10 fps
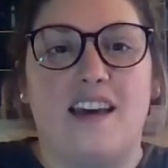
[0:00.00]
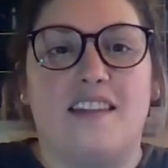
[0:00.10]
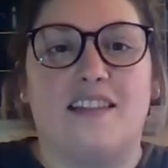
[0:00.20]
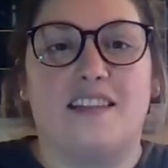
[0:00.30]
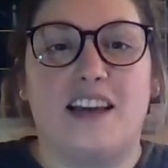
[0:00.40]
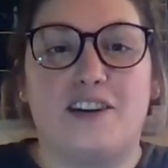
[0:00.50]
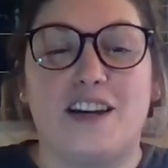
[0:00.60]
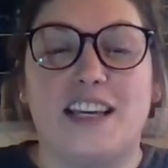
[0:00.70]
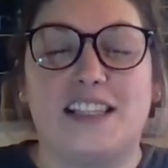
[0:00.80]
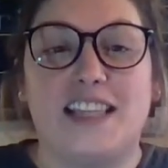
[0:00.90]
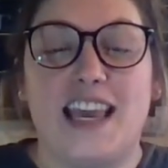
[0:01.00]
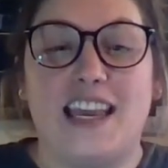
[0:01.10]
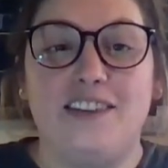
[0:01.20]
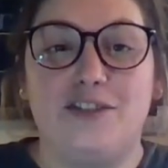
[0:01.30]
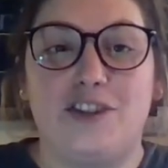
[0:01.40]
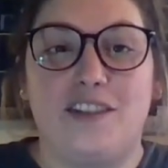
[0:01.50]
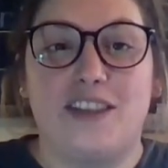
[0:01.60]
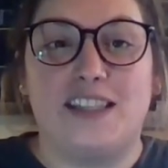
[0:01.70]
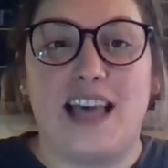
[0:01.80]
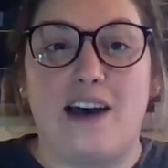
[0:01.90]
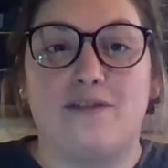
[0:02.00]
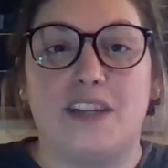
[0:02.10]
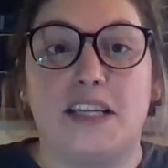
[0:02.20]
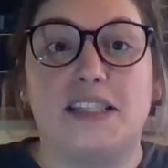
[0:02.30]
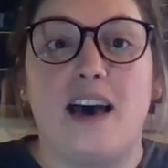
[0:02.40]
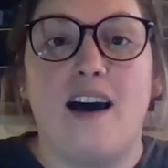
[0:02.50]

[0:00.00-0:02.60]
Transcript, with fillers: The letter is H. The sound is